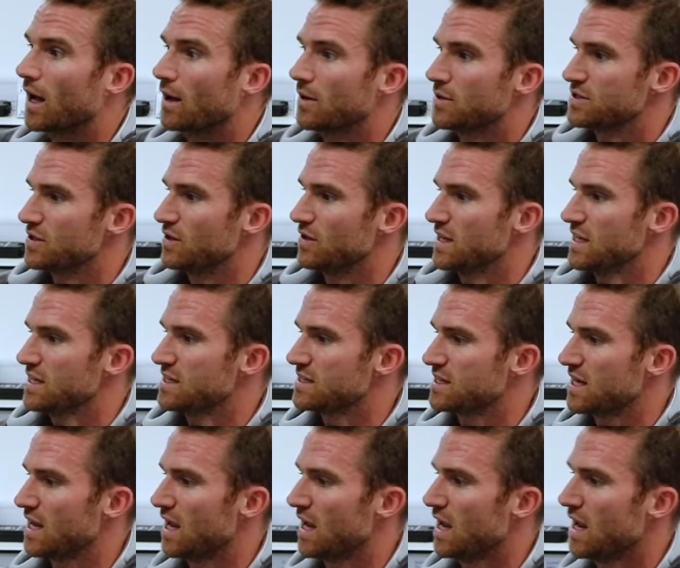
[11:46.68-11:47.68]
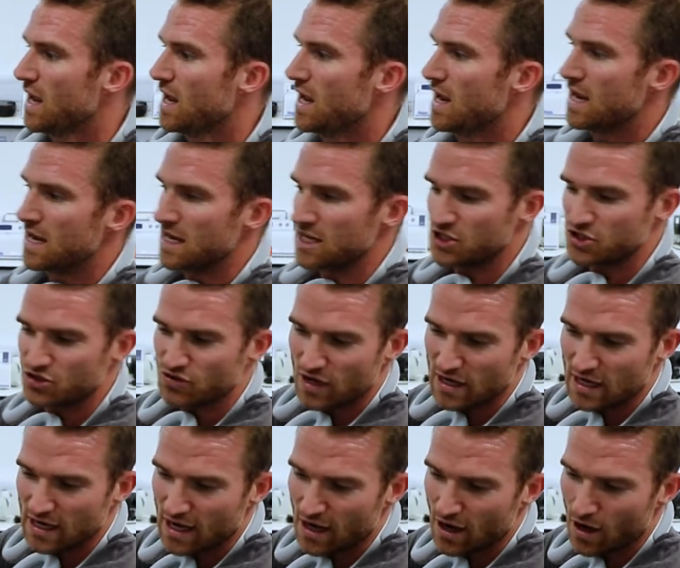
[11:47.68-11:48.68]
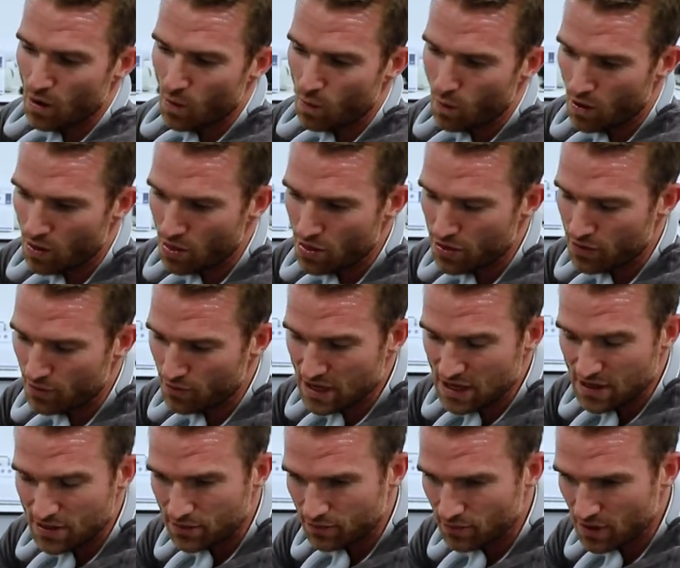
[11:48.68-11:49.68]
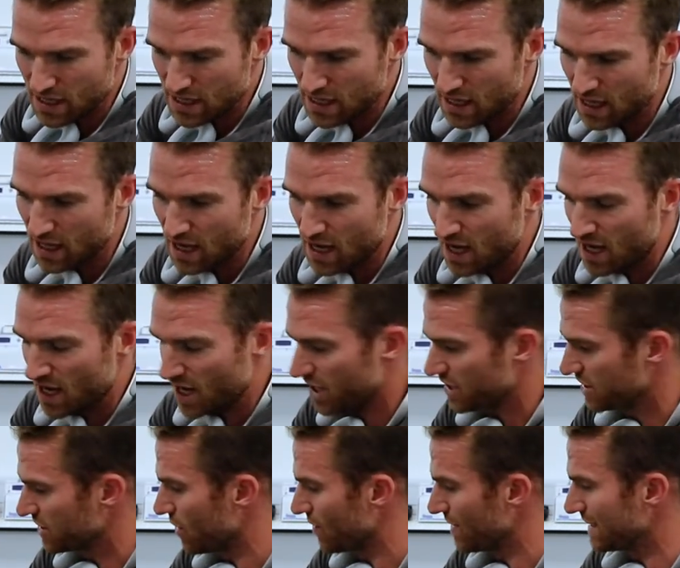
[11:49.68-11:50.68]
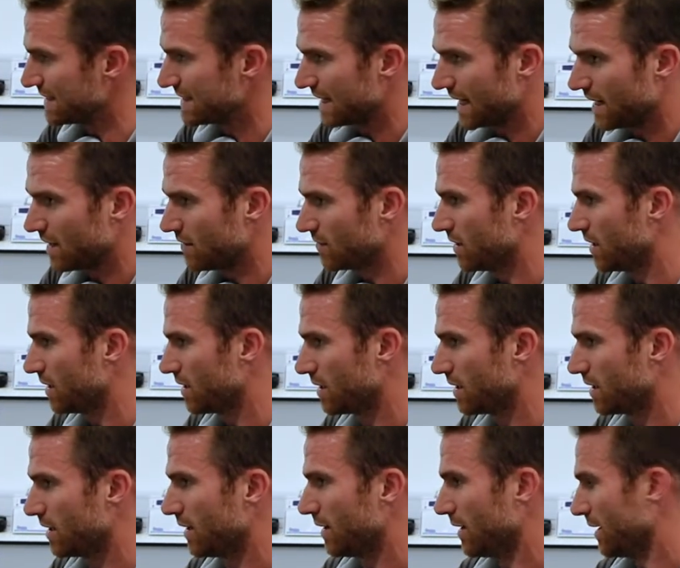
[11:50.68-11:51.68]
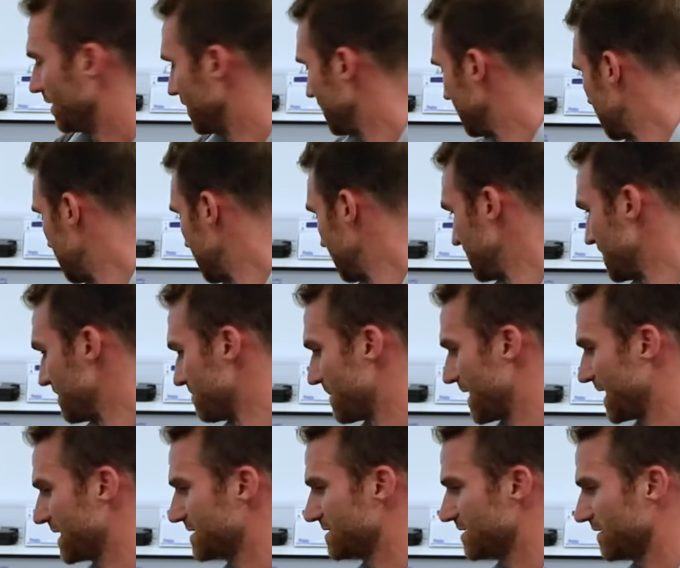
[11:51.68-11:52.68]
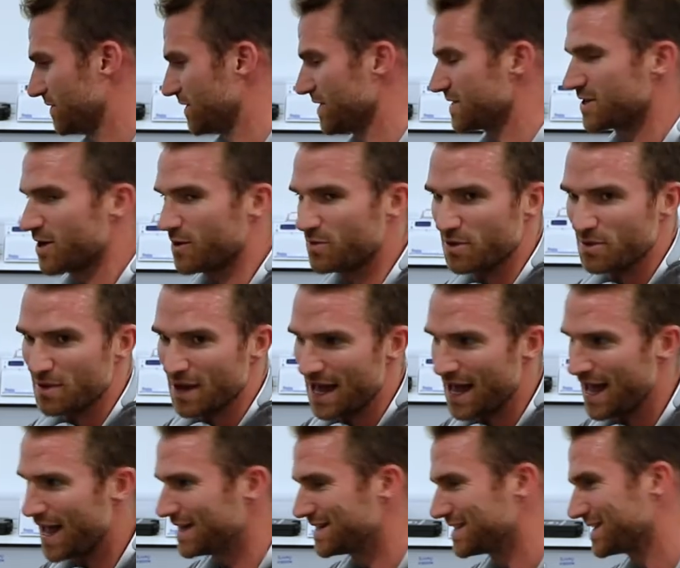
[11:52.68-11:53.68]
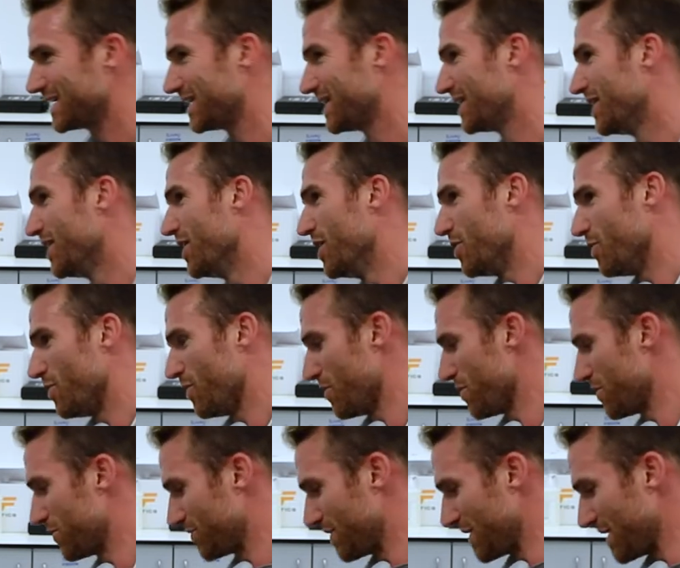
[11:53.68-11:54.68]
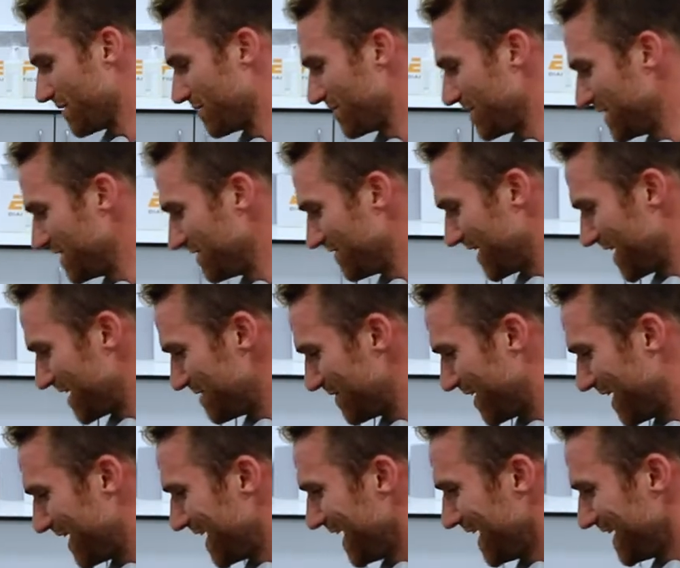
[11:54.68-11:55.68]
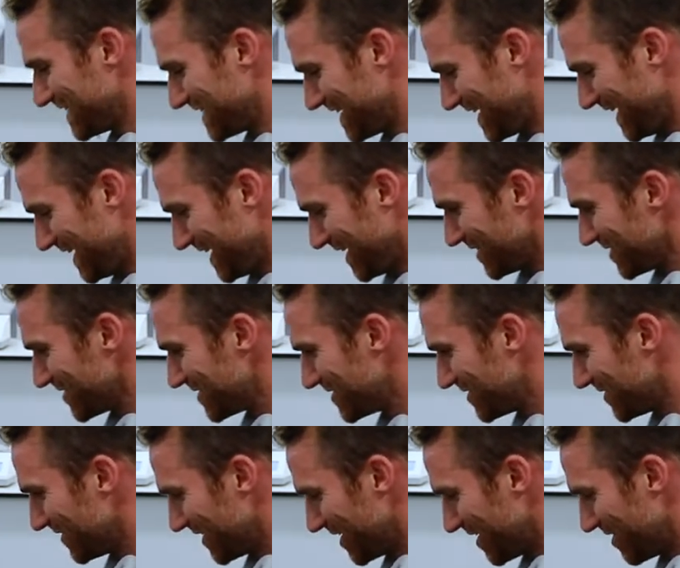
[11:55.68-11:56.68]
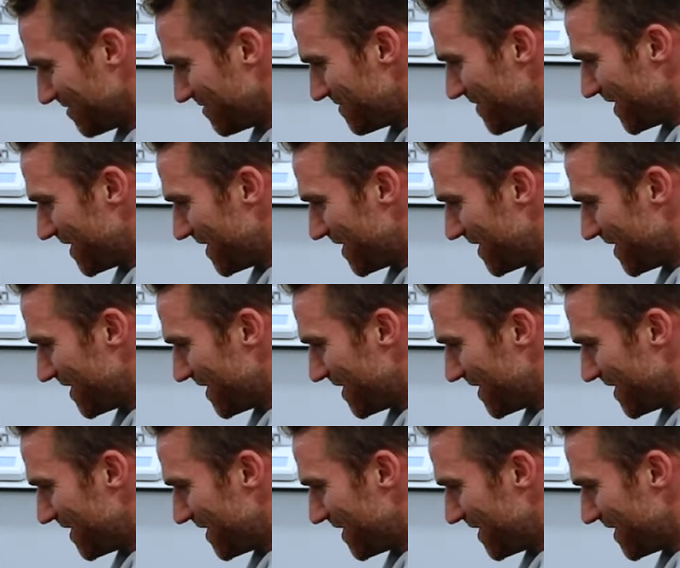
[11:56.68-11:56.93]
So this is trending in at 133 and going down, doing the maths off the top of my head, 133 divided by 18, I'll just do that on